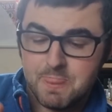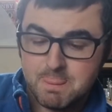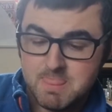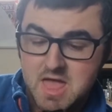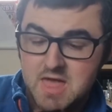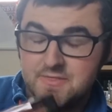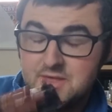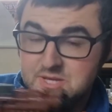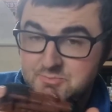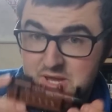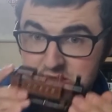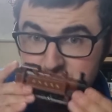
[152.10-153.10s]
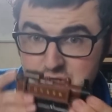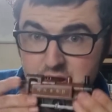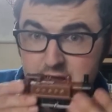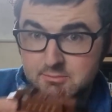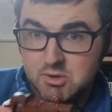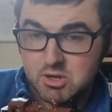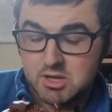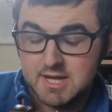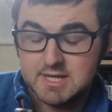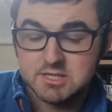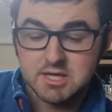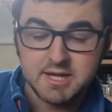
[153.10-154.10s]
Now, this being a Triang model,
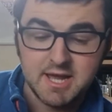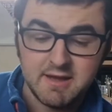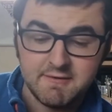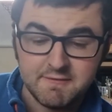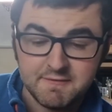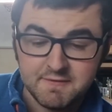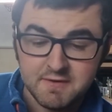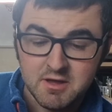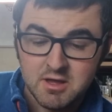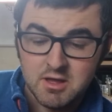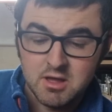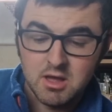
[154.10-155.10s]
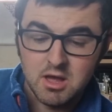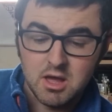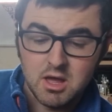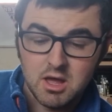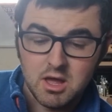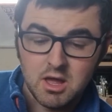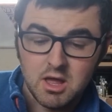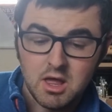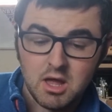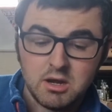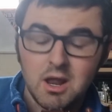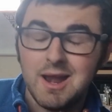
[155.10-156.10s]
it's going to have
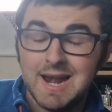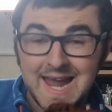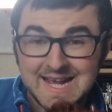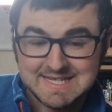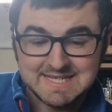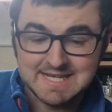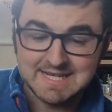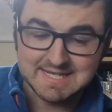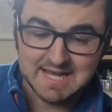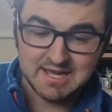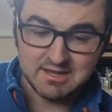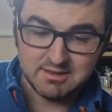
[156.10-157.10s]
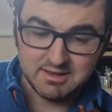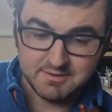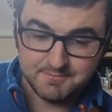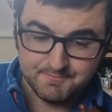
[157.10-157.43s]
a lot less detail.